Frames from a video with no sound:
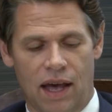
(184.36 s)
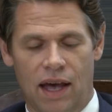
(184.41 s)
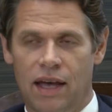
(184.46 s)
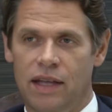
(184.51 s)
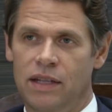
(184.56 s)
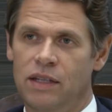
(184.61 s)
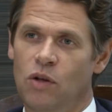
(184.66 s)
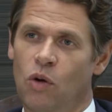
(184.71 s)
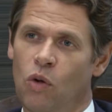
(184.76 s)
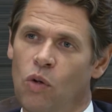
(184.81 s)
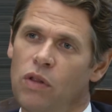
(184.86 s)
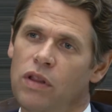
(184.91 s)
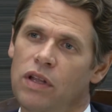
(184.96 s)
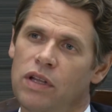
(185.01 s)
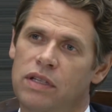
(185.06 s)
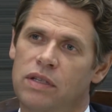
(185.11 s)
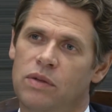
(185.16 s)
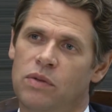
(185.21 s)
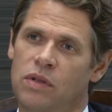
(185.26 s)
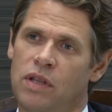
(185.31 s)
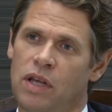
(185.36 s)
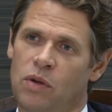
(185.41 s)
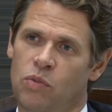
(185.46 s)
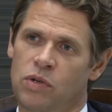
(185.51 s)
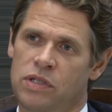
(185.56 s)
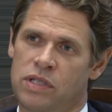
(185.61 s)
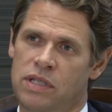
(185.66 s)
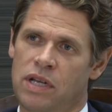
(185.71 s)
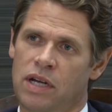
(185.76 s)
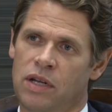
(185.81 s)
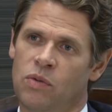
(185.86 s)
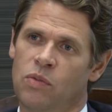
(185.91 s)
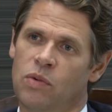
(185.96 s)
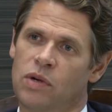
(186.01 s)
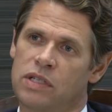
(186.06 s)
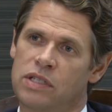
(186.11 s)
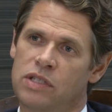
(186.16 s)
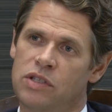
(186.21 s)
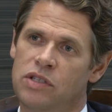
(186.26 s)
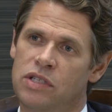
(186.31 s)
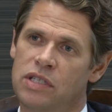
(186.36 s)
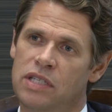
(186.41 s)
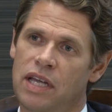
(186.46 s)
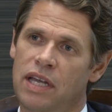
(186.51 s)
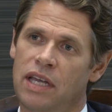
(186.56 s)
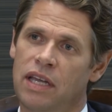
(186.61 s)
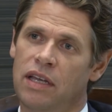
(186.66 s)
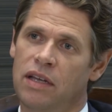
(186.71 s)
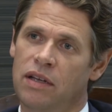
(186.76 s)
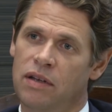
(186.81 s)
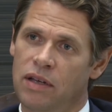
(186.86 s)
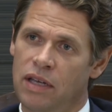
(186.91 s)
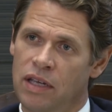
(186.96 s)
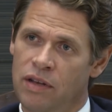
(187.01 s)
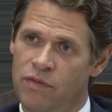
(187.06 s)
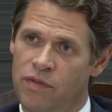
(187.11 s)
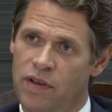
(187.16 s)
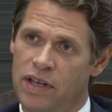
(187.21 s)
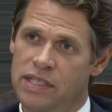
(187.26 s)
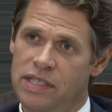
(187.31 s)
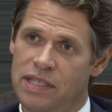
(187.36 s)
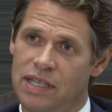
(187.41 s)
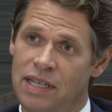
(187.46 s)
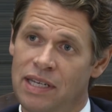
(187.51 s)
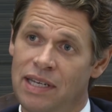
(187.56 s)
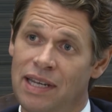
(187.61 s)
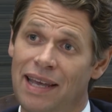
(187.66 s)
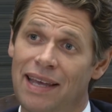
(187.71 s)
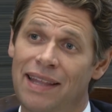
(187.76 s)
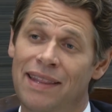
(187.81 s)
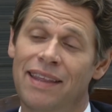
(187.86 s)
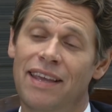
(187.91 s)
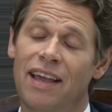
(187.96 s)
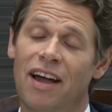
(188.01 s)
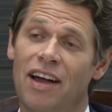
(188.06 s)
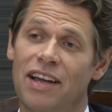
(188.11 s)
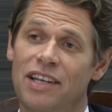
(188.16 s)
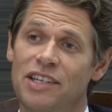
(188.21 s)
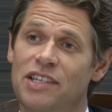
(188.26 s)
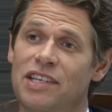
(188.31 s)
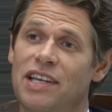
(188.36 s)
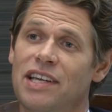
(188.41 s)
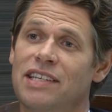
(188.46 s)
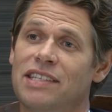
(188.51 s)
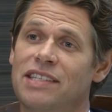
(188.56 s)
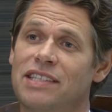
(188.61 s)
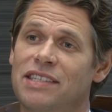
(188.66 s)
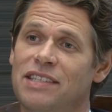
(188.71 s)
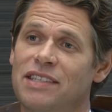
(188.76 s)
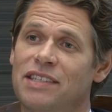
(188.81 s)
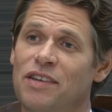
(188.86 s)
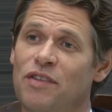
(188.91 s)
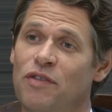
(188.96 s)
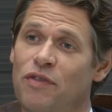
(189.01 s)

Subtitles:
And all that was done was to say, invest in the iShares